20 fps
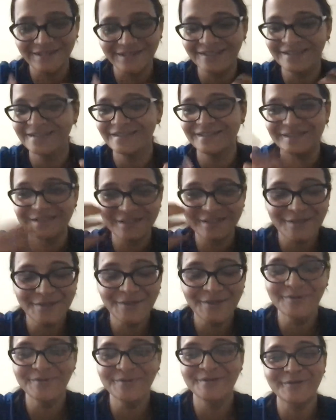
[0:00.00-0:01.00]
there's a
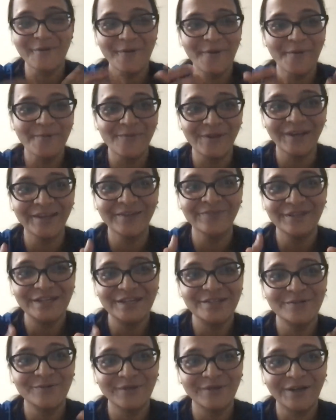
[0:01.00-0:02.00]
huge scope wherein we
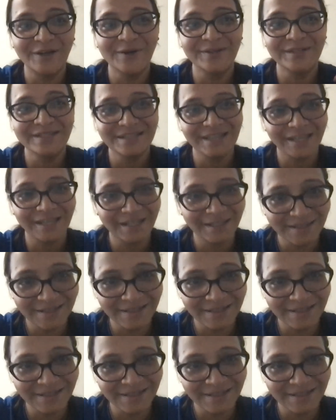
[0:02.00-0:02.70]
need to work on these